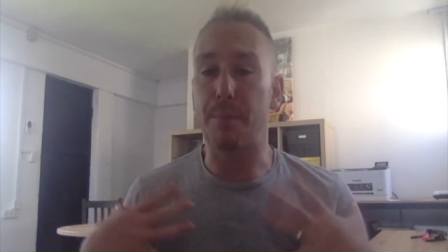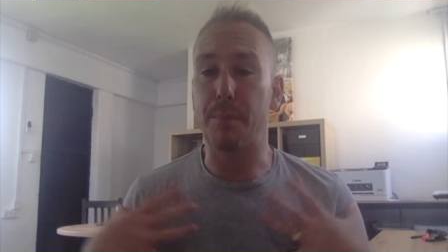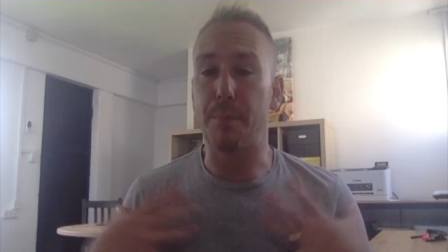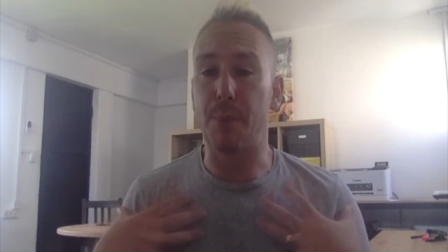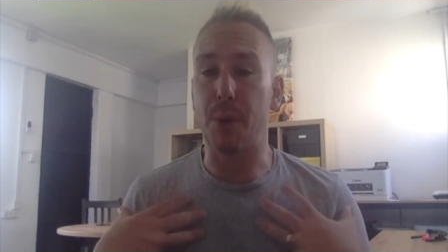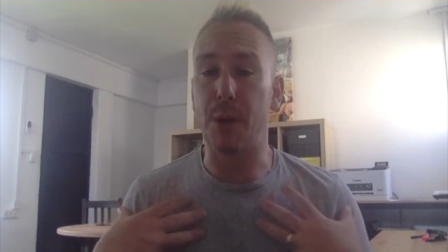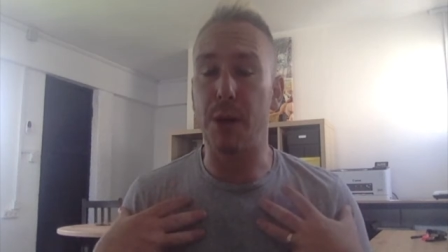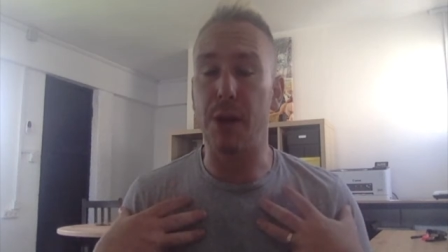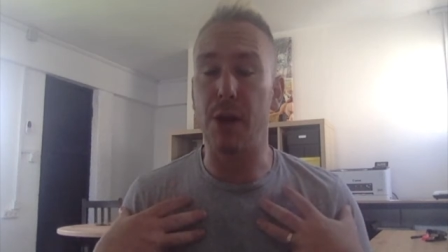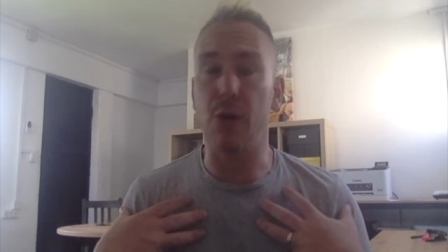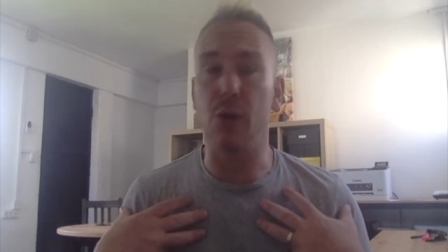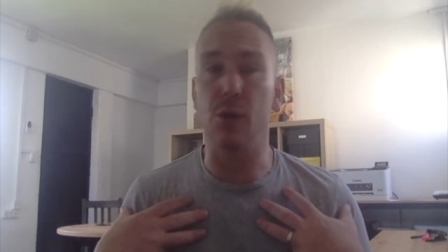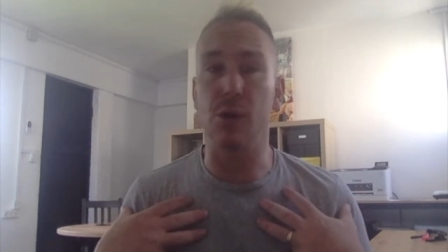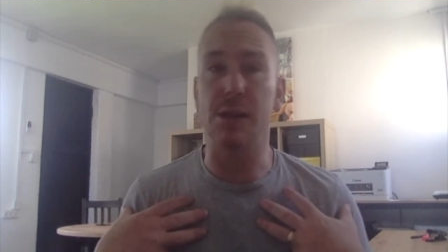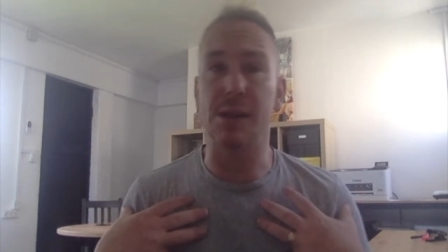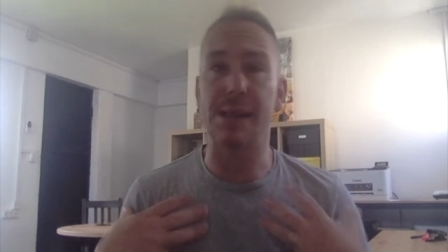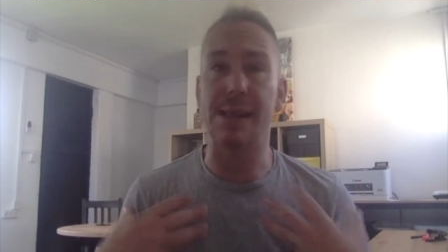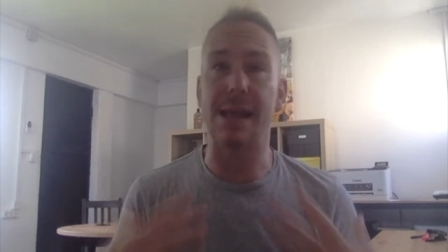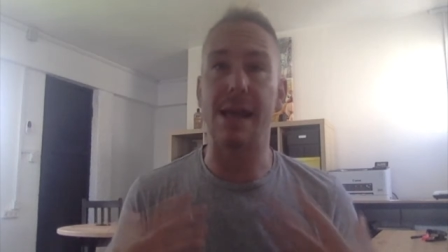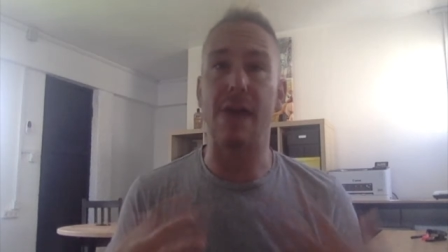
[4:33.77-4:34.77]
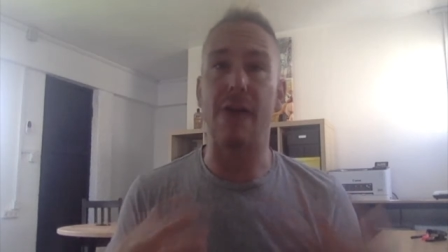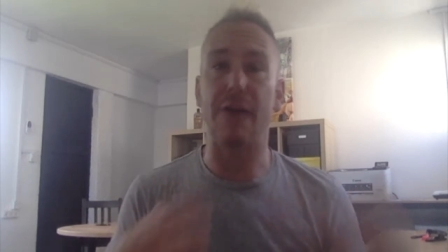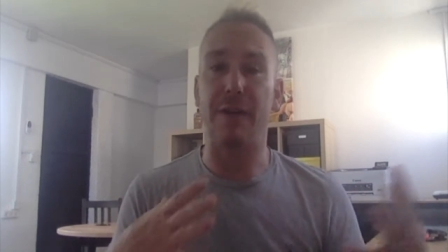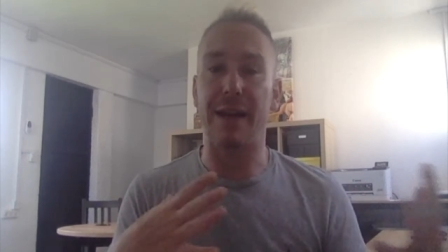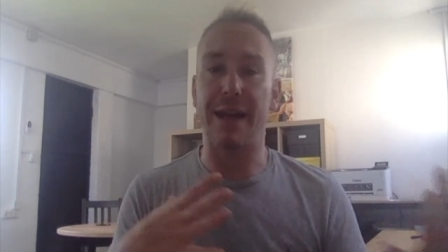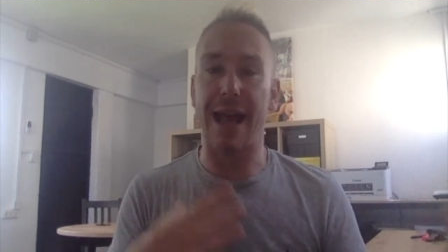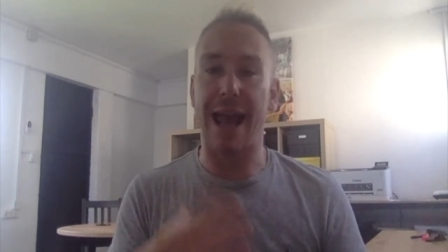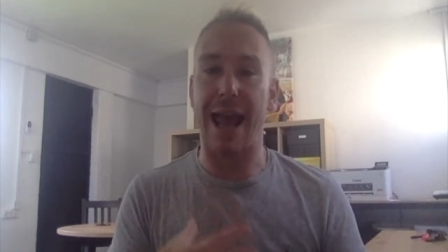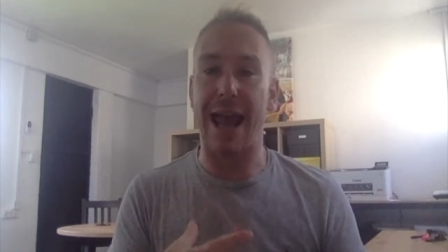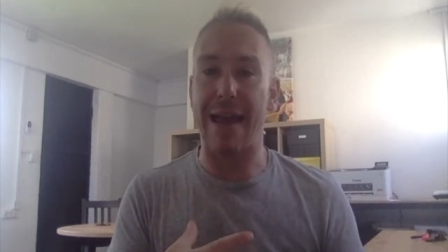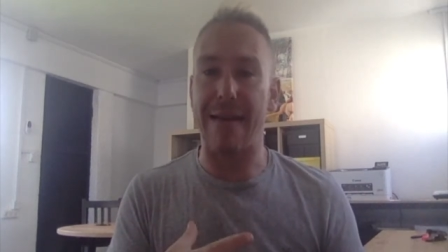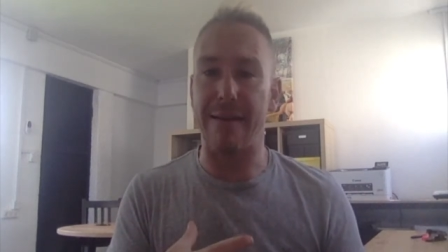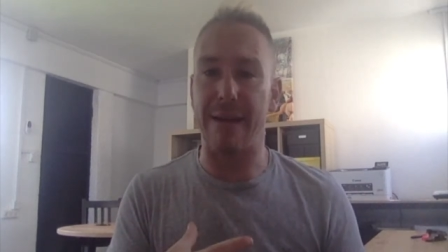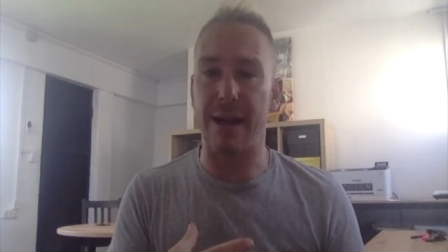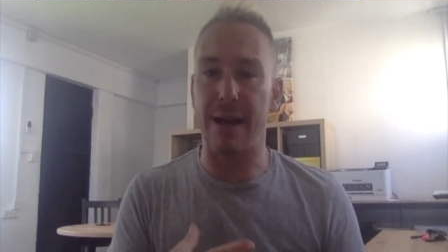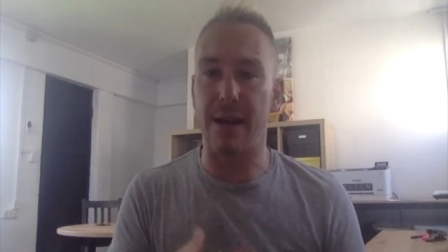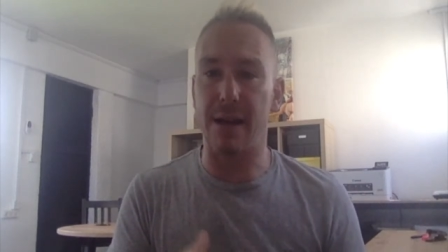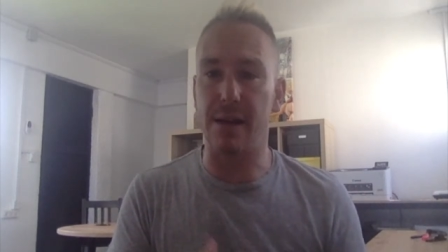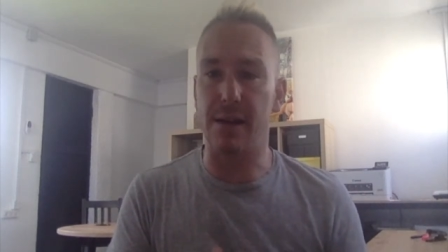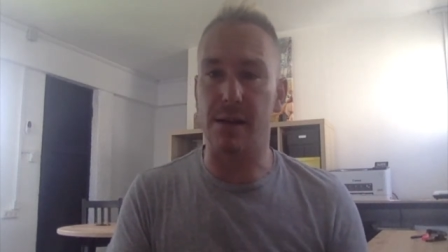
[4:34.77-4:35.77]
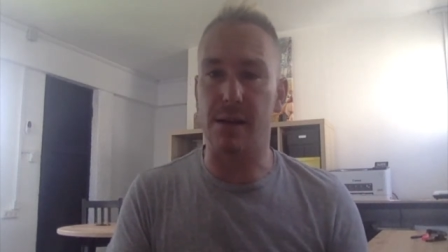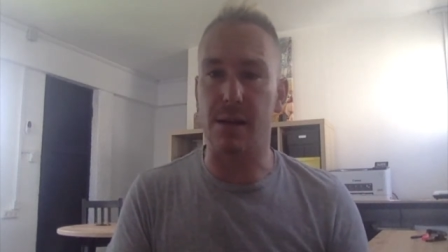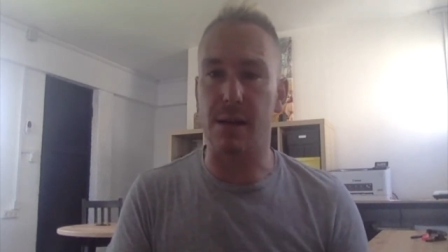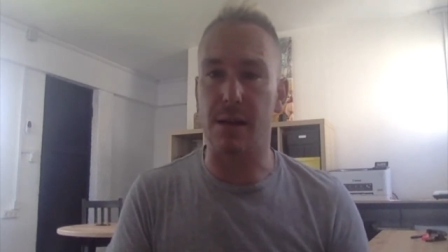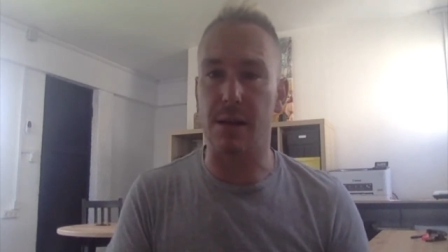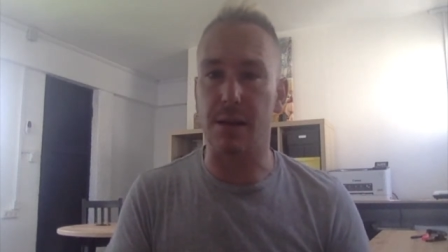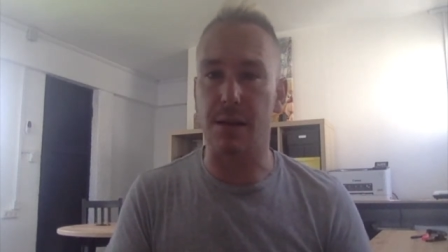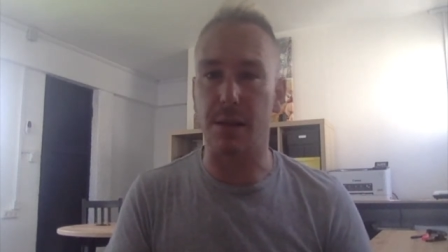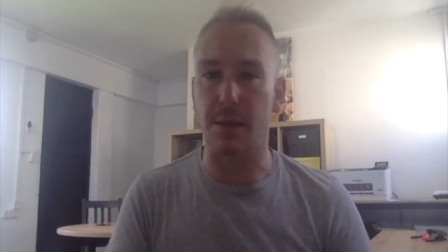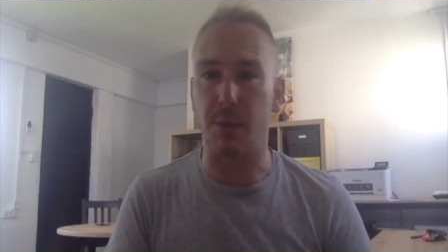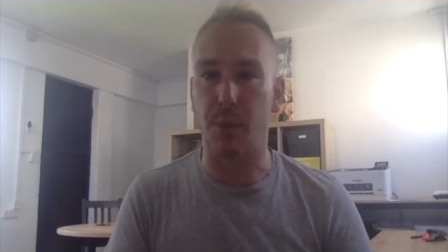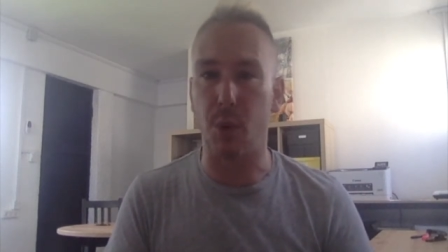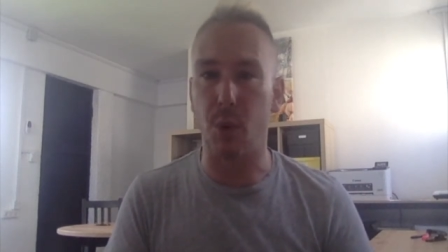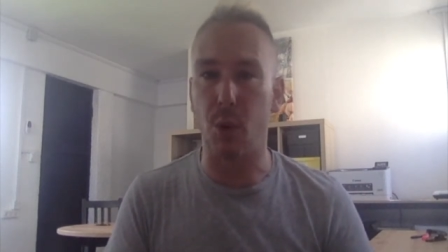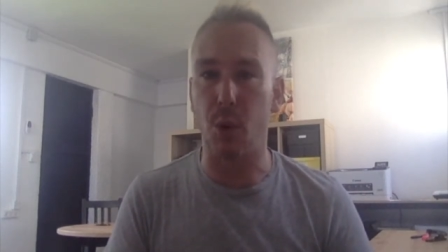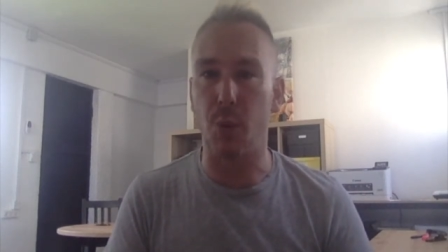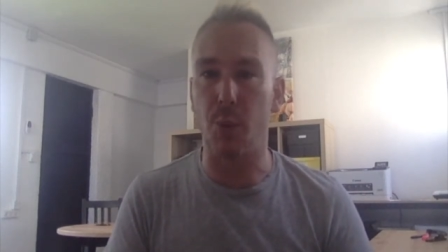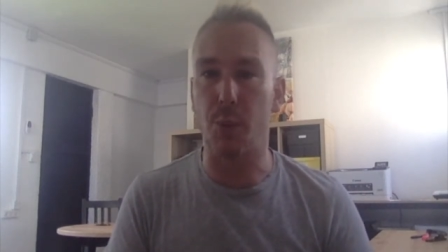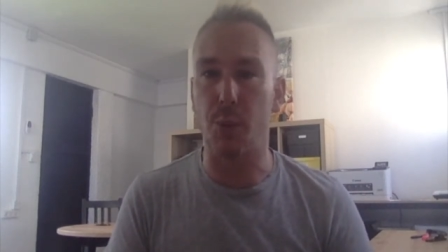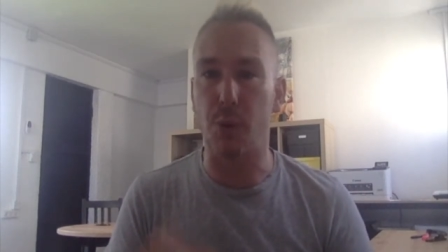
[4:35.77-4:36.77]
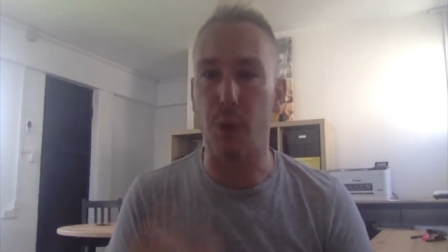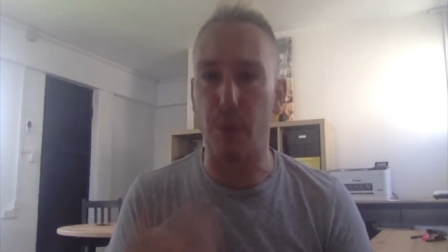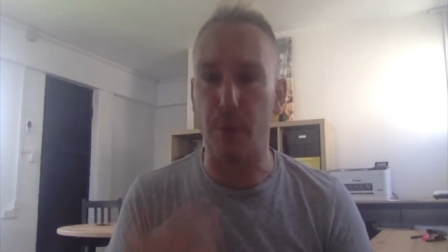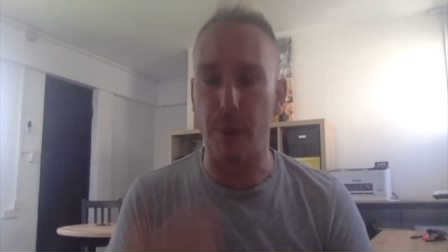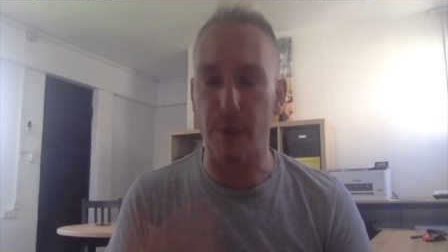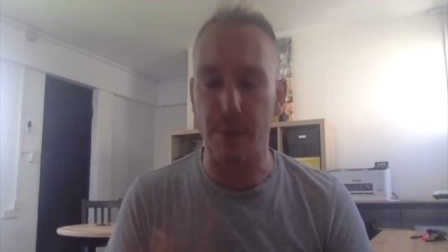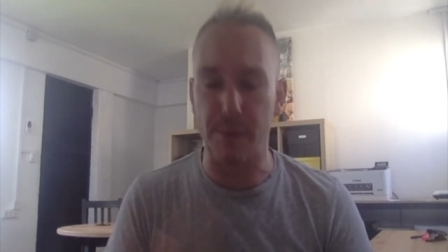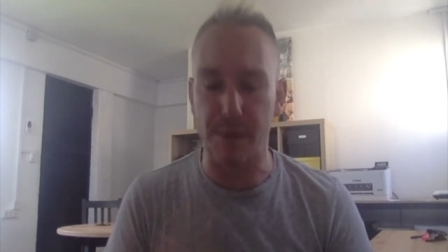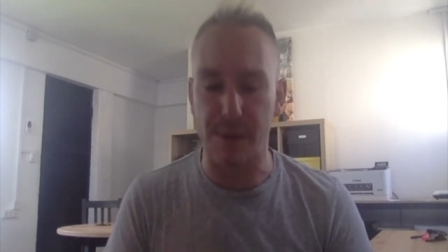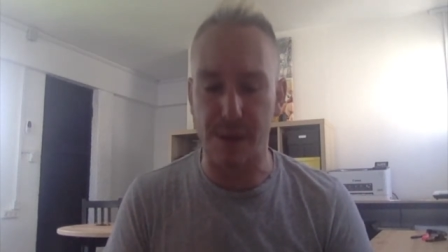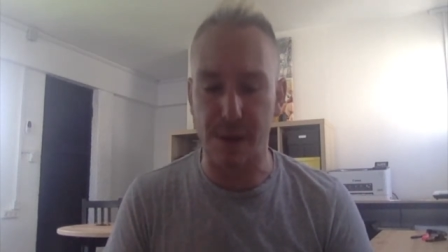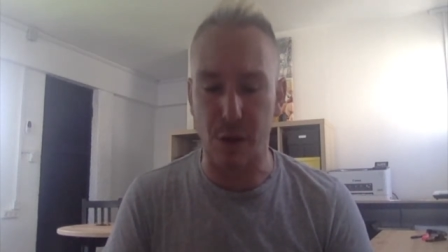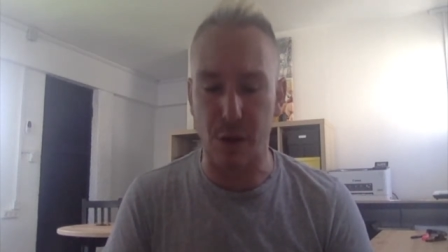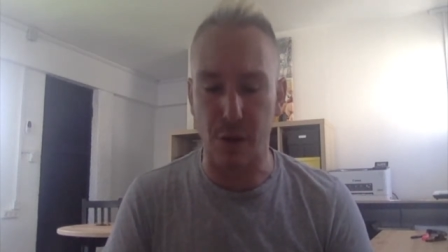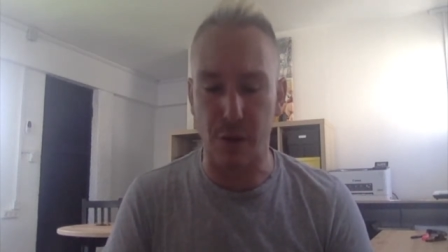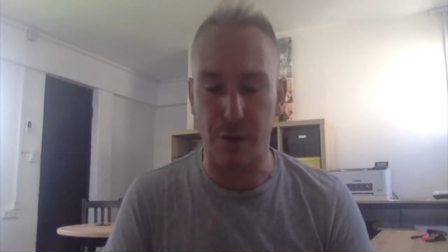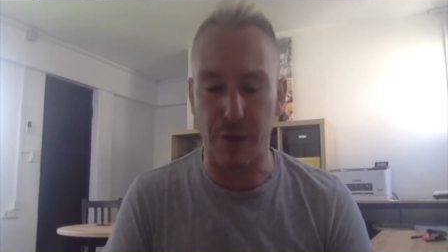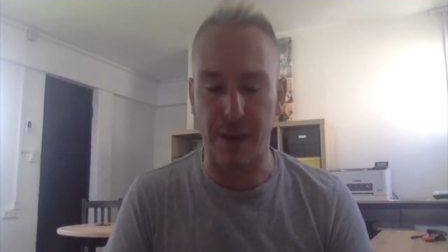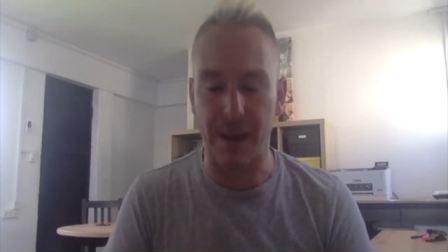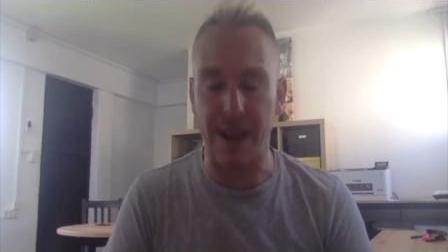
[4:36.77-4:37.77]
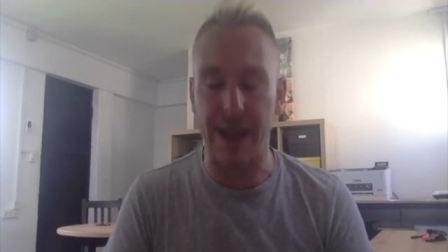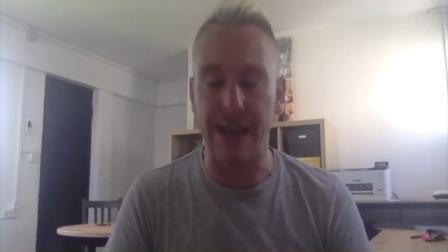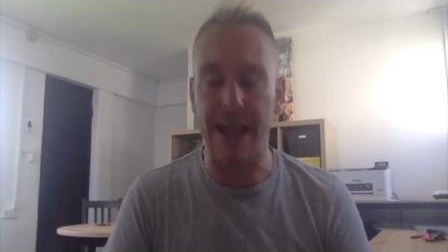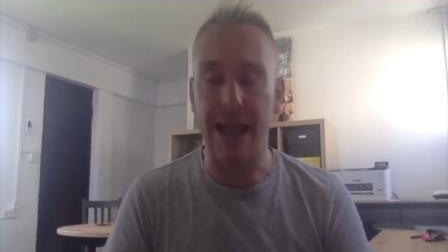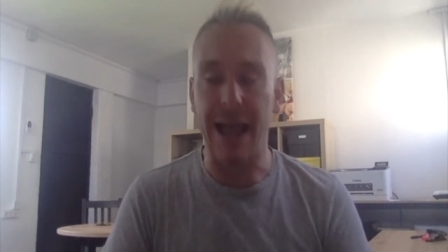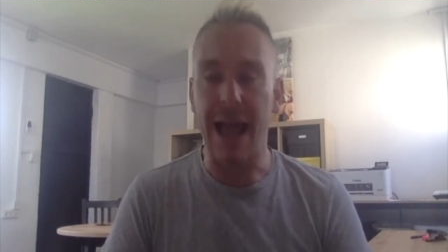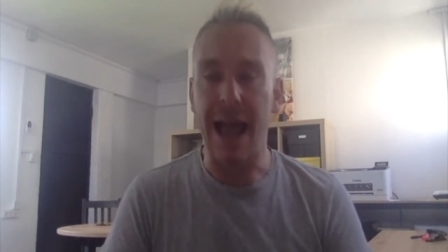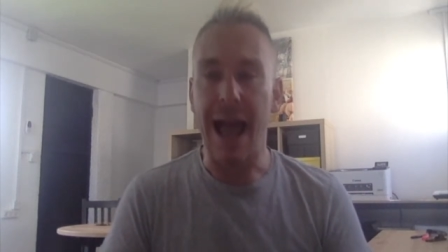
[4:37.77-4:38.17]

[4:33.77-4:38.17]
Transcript: putting yourself in areas that support problem solving